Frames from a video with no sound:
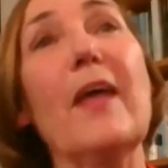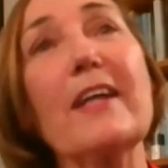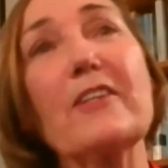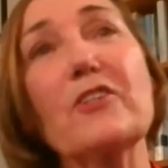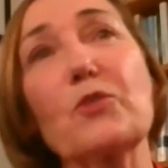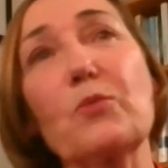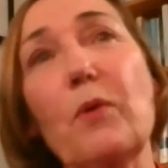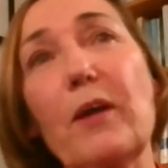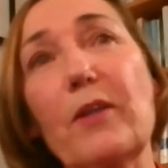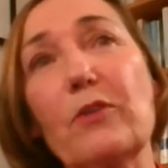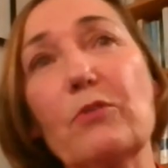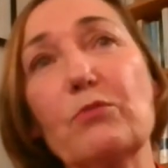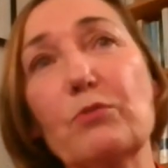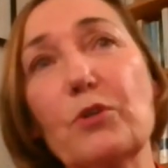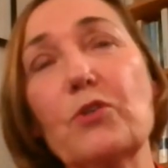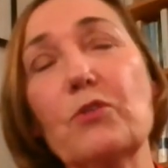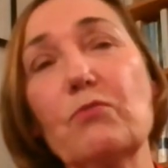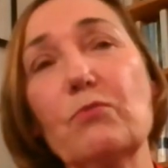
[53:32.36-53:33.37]
That's where the
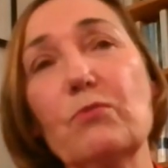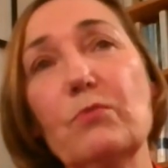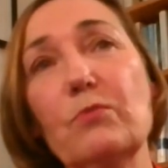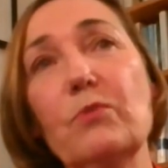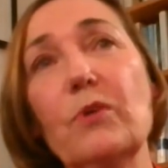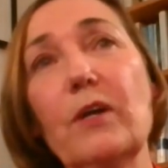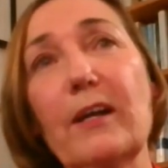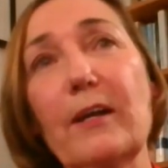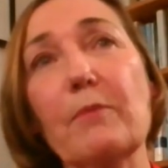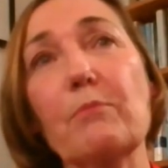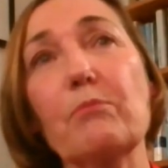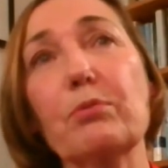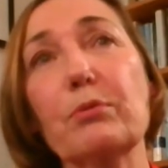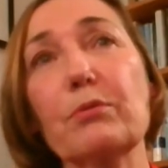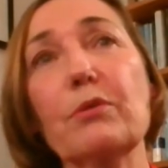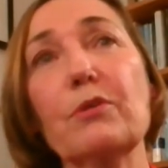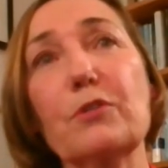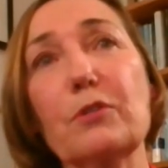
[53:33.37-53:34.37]
really
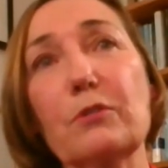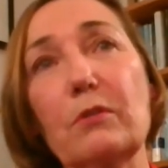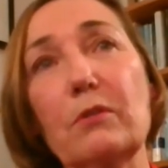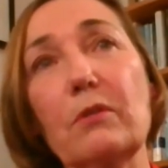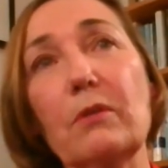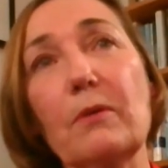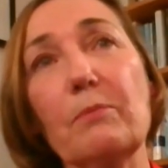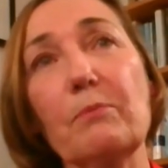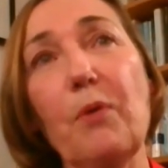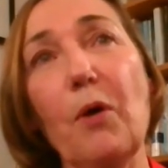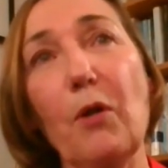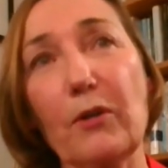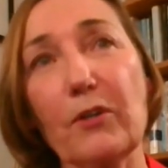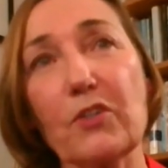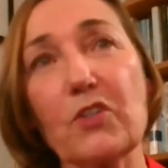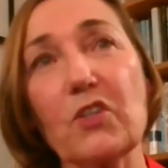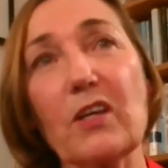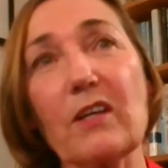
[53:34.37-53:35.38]
brutal
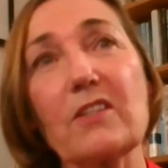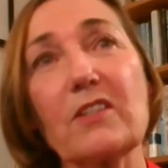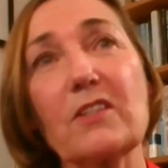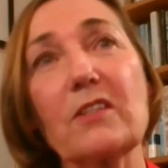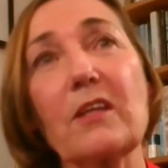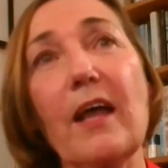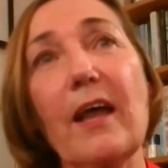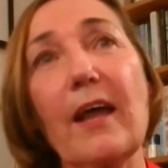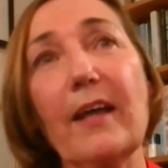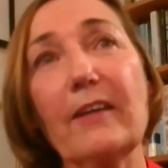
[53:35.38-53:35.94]
politics